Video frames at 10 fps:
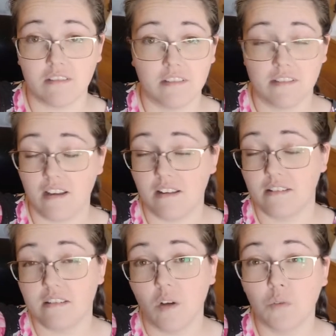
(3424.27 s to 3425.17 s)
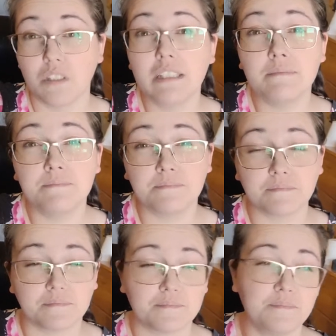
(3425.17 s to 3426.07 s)
Designs only.
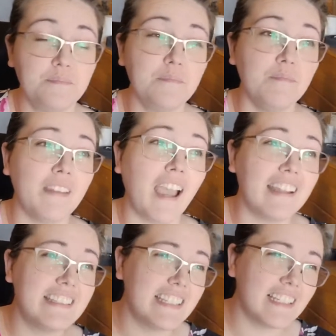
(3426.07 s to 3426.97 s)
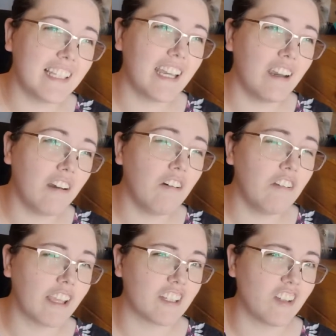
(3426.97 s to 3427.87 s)
I did allow
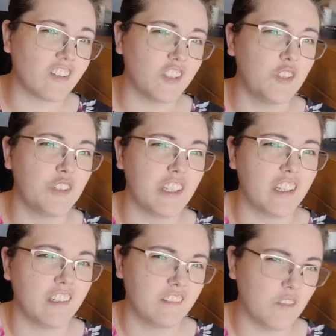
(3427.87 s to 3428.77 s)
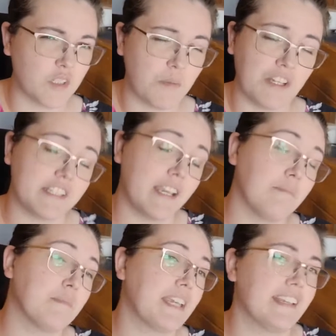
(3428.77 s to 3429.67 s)
like a Doctor Who thing once upon a time
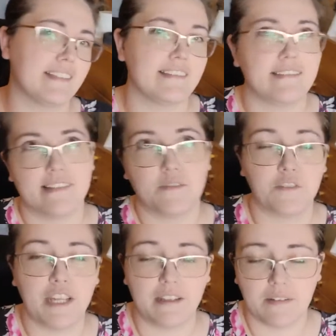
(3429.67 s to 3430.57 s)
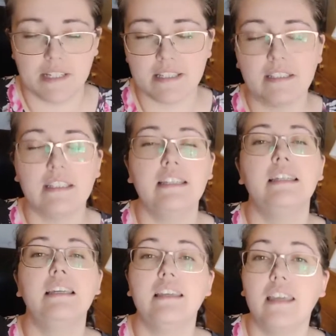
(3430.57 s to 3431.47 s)
because it's free anyways.
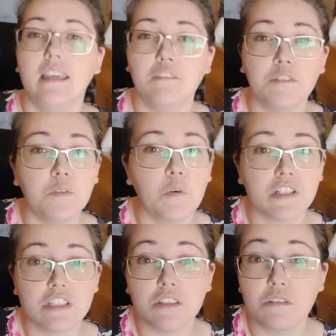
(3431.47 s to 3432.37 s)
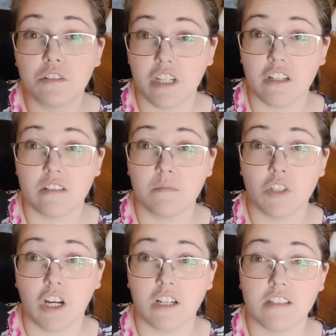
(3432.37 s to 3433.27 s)
If you want to share some
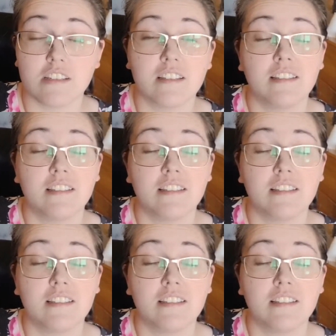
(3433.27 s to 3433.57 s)
charts,